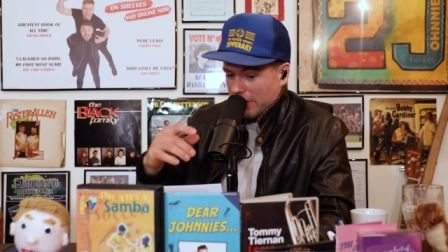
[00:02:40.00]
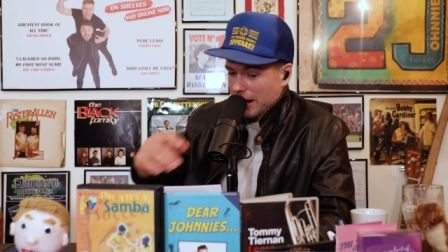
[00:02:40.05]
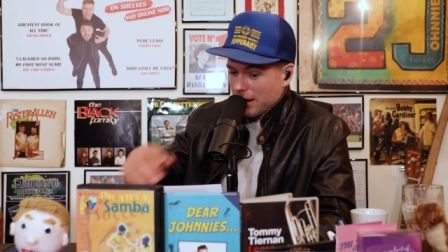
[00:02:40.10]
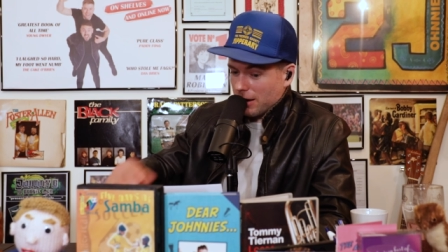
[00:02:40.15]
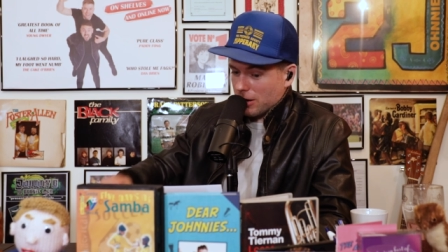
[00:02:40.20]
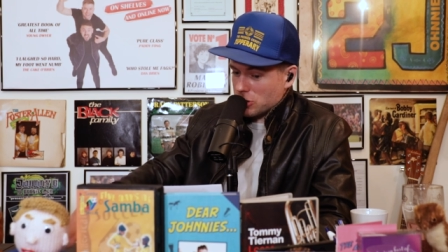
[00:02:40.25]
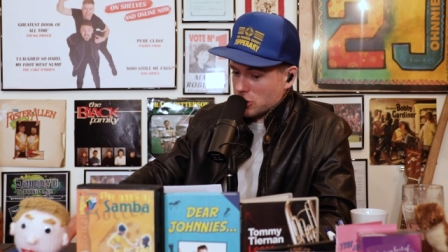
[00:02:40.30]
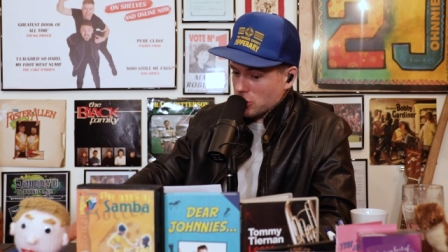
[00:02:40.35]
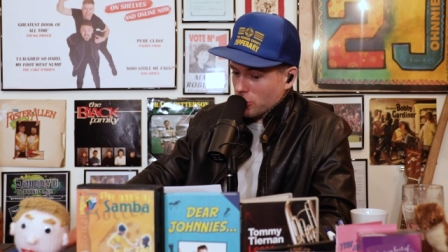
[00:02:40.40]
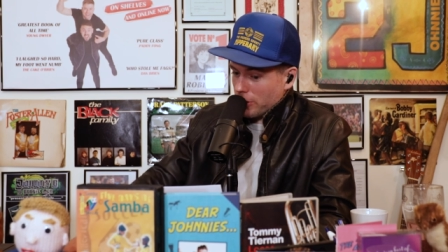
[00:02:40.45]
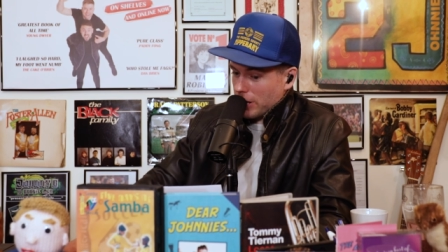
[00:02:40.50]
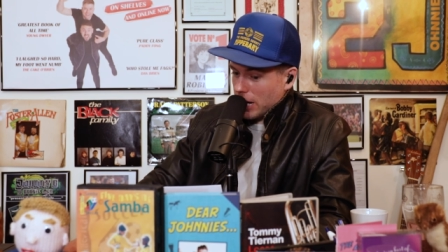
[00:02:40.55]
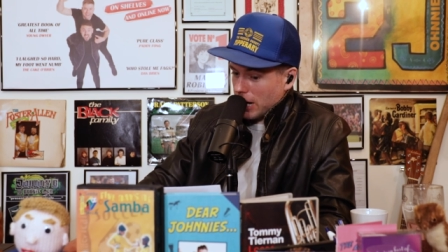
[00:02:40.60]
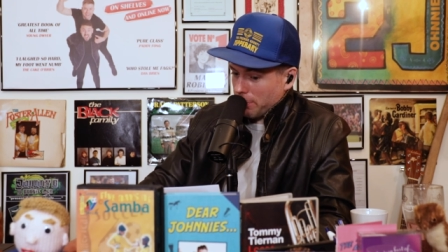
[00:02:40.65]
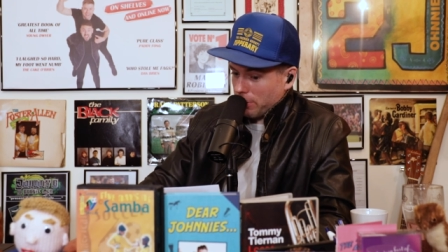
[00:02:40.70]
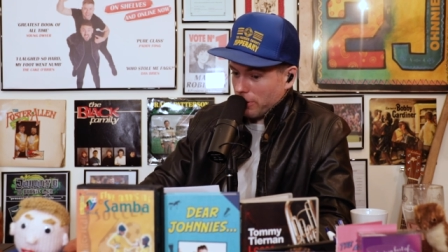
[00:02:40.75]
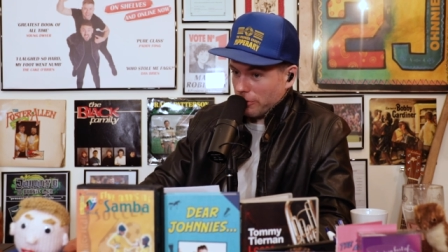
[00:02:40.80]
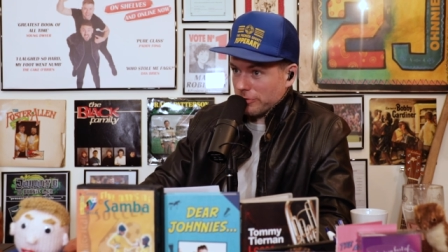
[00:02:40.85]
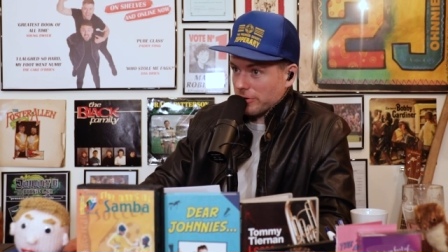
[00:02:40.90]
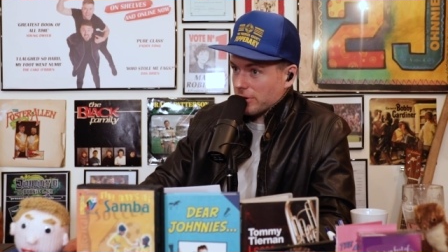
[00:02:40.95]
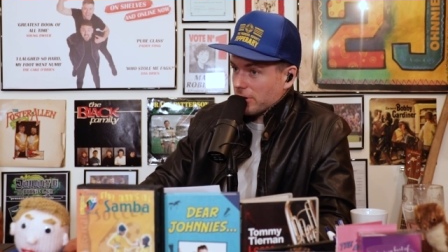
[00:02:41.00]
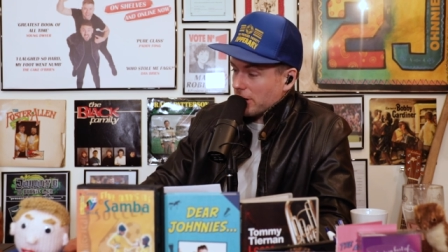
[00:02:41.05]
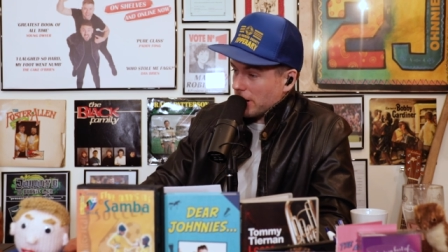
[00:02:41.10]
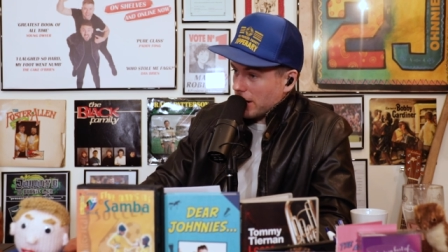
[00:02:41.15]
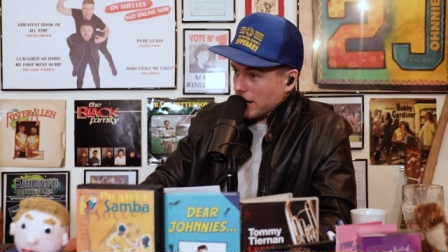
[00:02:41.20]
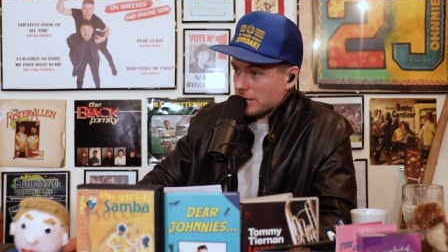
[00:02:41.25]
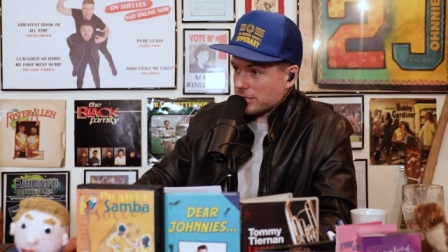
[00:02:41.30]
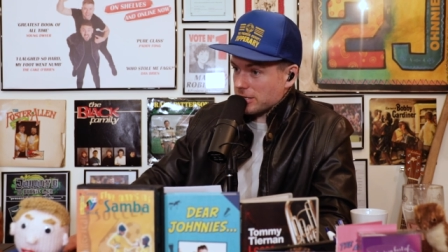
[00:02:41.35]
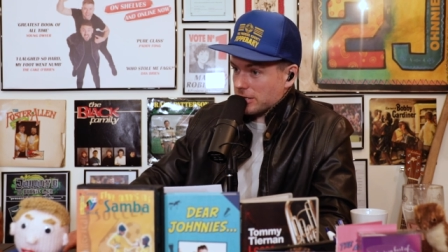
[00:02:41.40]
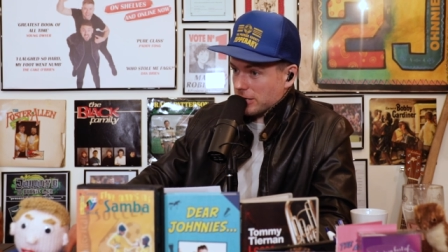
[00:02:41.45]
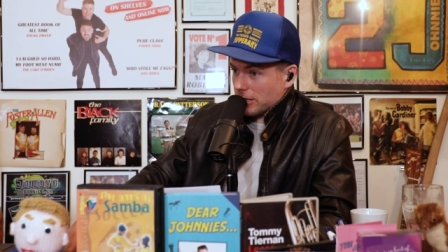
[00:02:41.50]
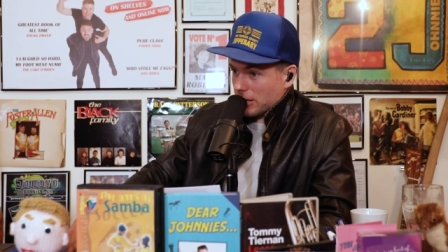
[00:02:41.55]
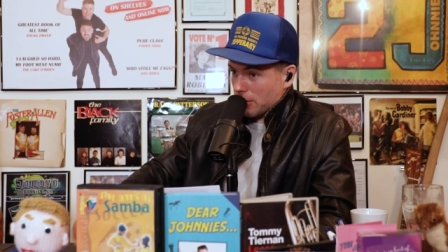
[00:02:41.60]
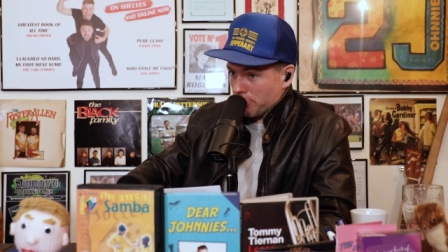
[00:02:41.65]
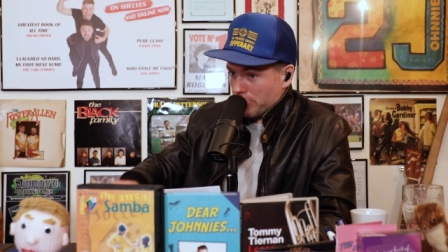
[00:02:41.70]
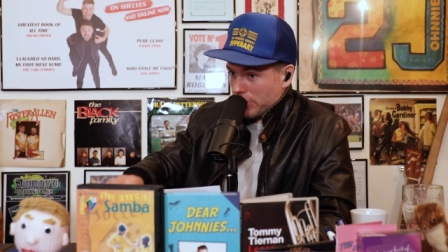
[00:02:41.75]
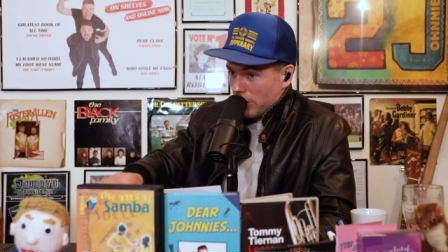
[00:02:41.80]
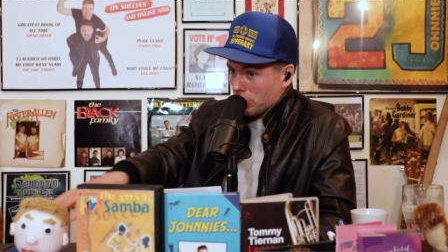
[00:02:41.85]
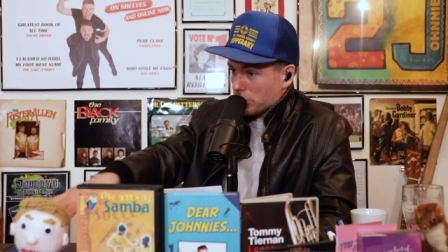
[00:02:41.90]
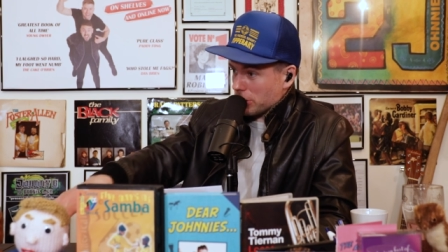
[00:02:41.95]
Father Joey above. He's on the
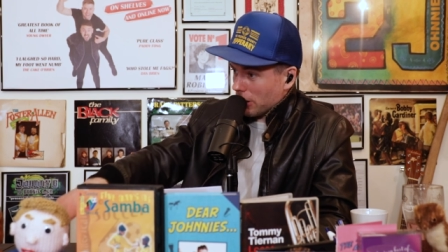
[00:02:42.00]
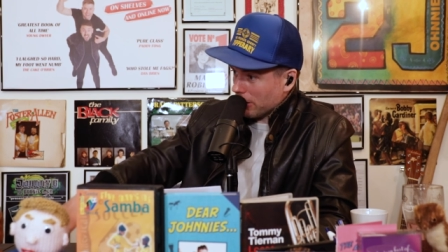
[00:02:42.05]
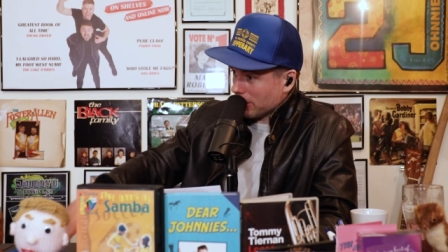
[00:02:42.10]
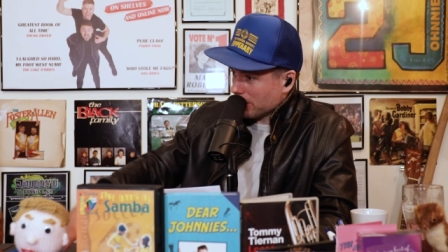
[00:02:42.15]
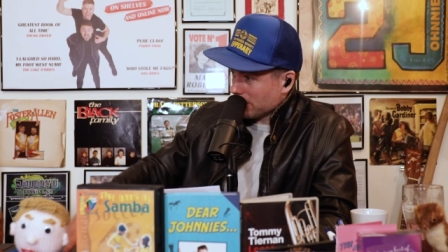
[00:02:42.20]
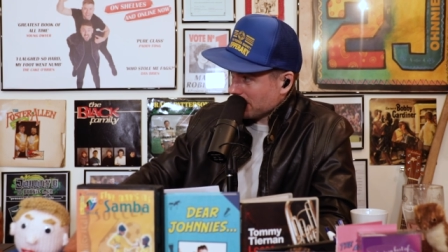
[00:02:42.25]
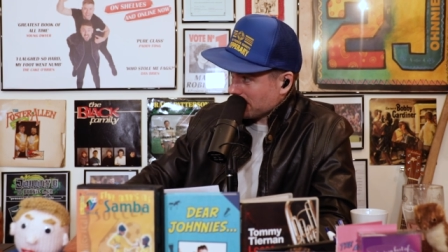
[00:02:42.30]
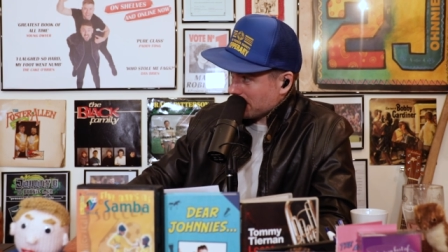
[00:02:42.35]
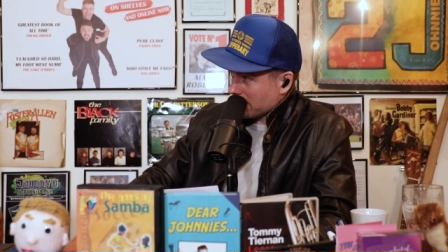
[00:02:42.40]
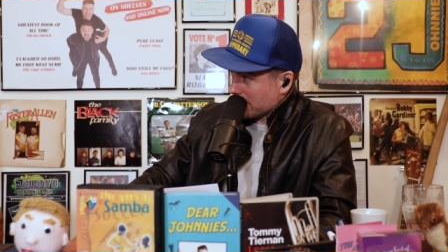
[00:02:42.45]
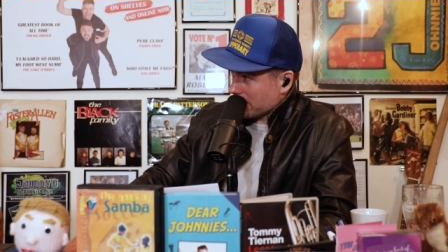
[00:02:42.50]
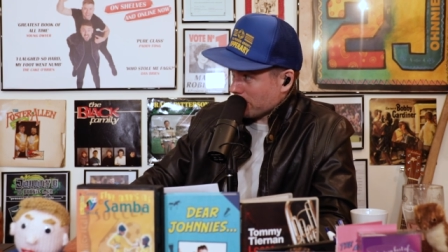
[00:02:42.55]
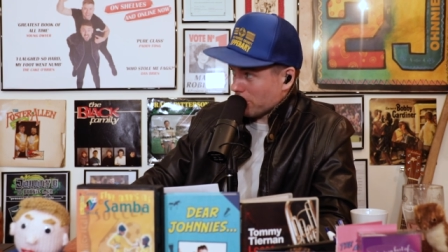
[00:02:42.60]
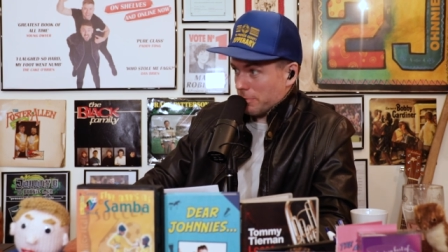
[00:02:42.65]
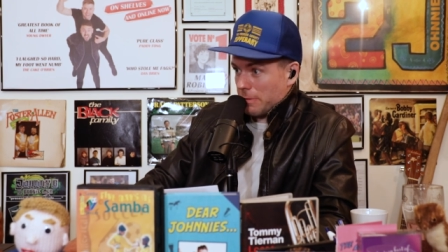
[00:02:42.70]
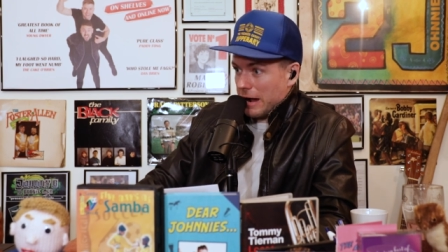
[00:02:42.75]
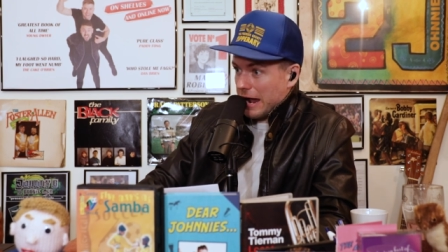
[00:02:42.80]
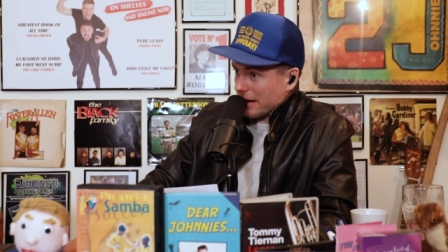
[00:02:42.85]
computer doing